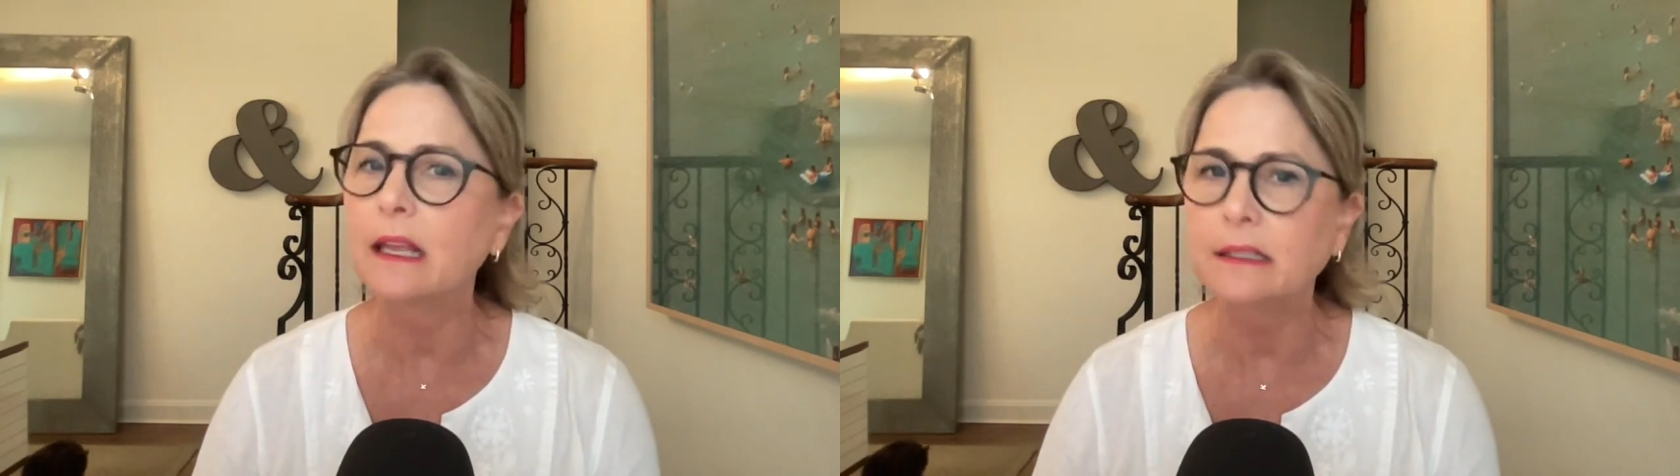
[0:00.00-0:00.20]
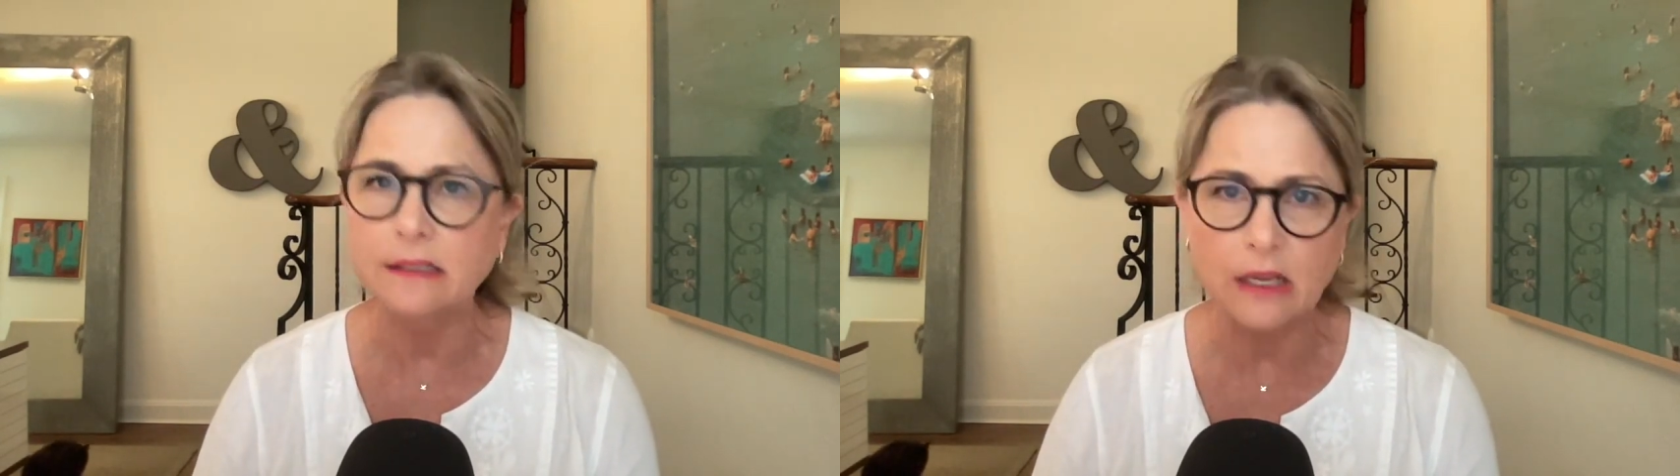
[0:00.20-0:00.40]

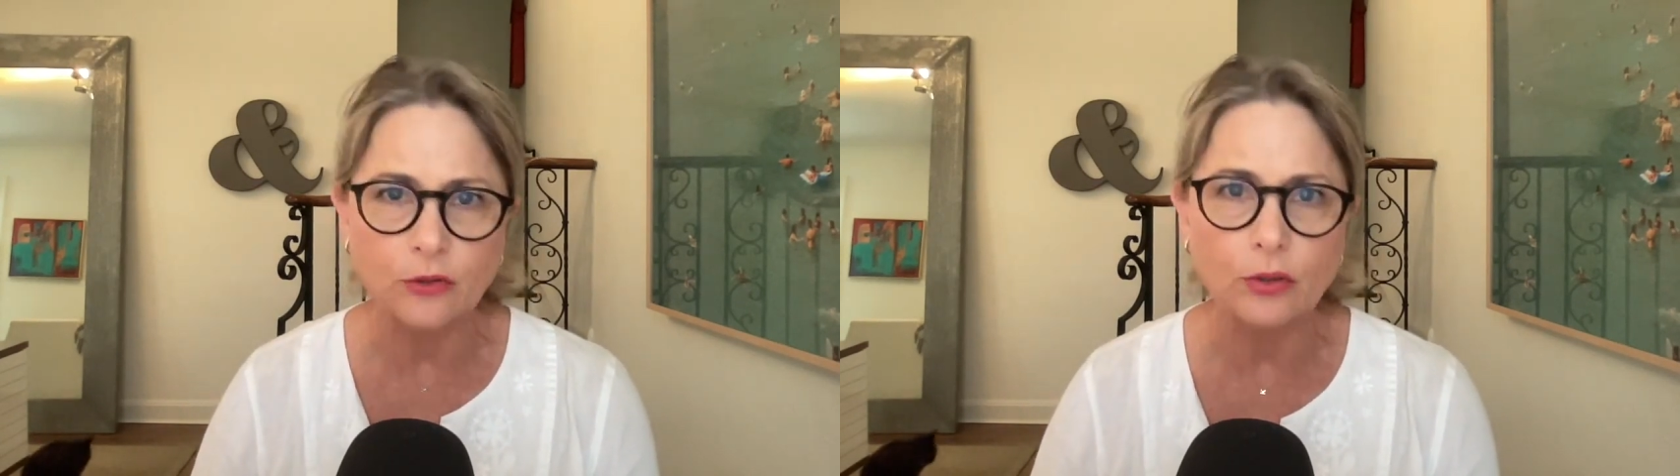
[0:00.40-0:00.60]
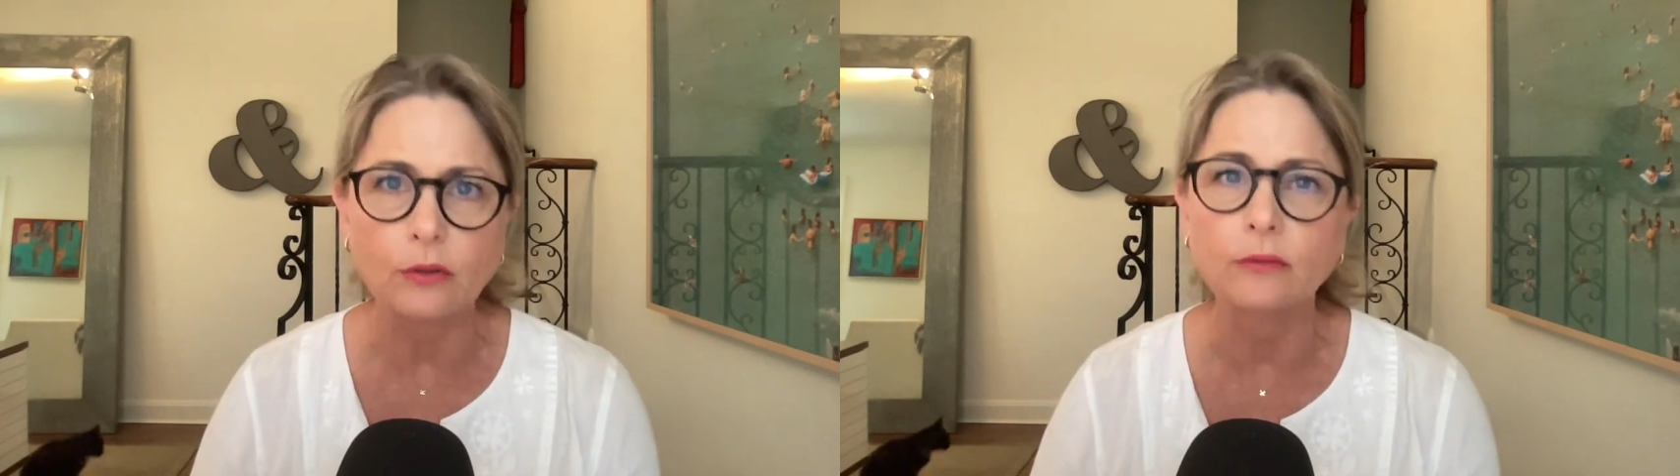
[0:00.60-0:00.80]

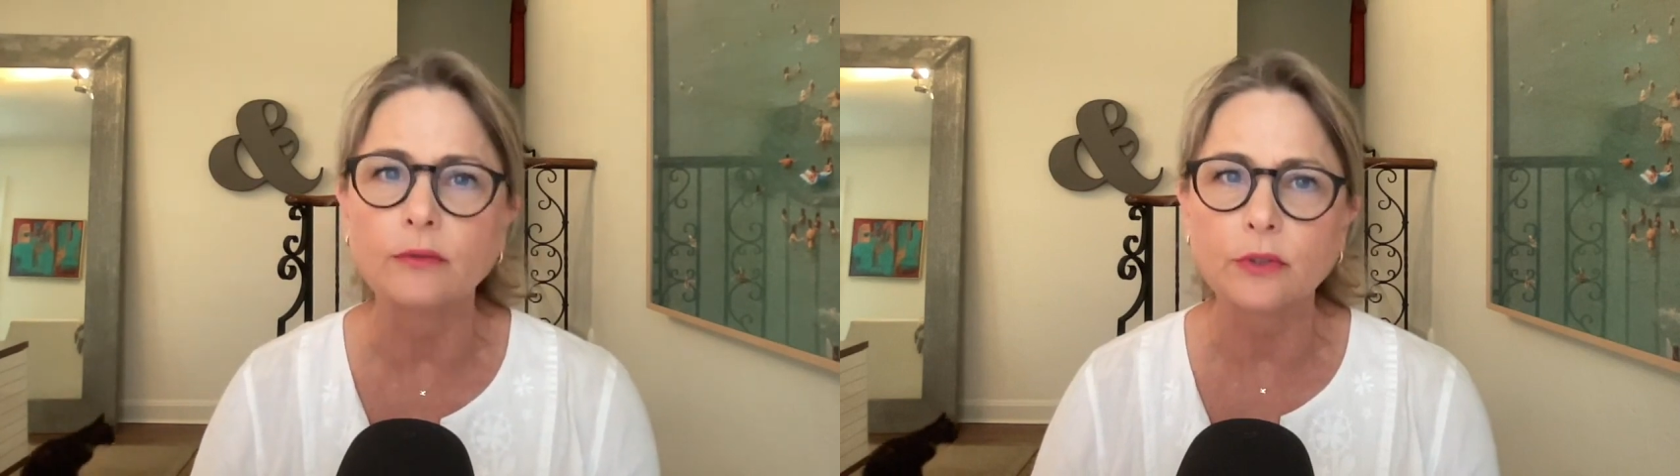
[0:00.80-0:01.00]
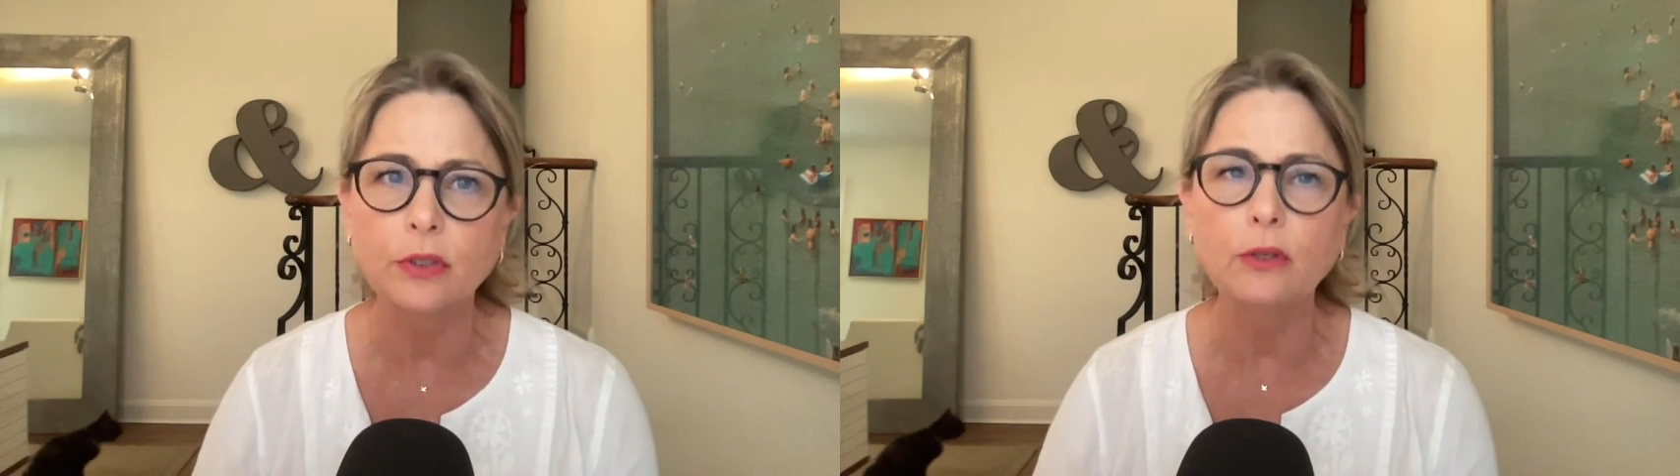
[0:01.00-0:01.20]
essential
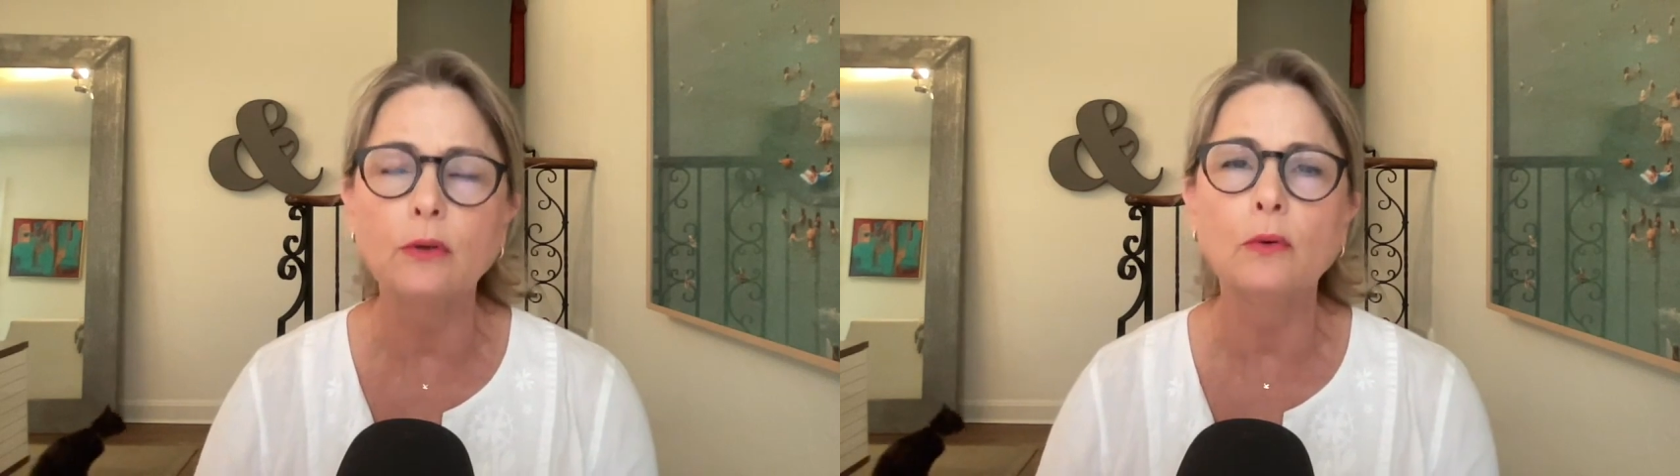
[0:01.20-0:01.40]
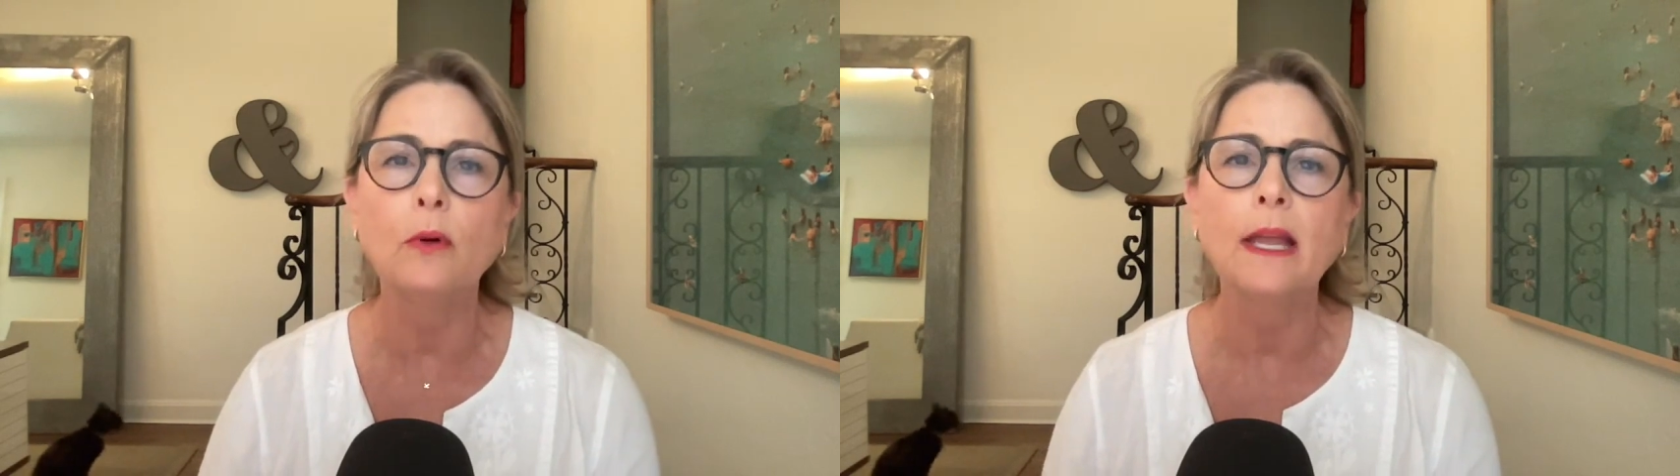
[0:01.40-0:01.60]

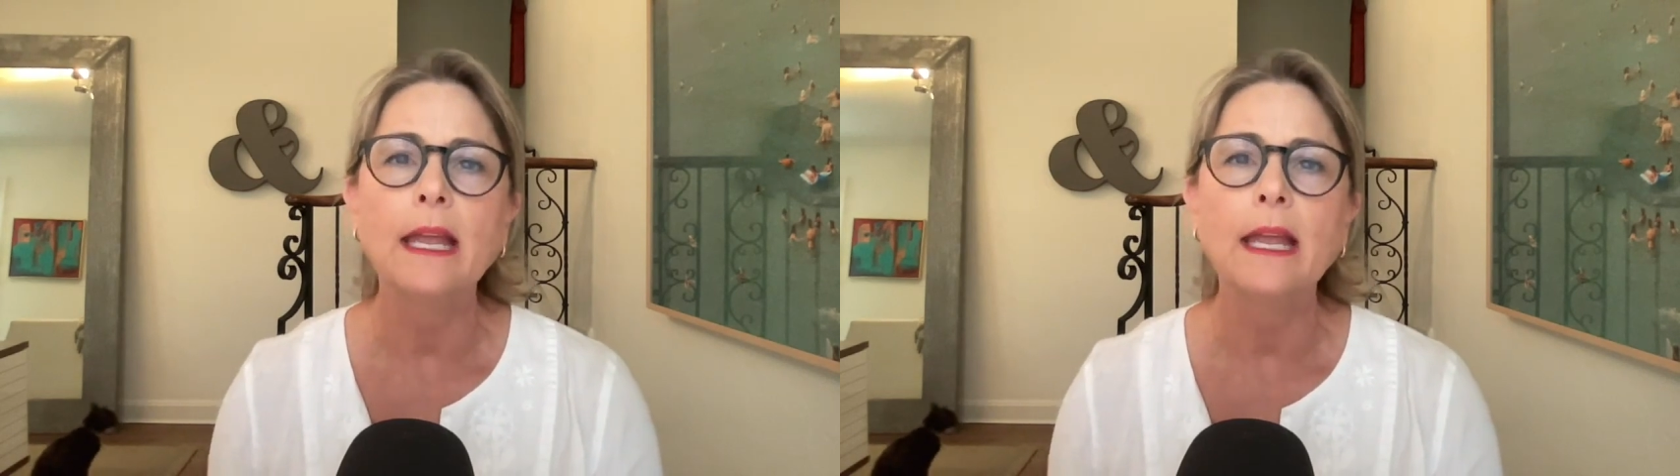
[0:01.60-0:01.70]
to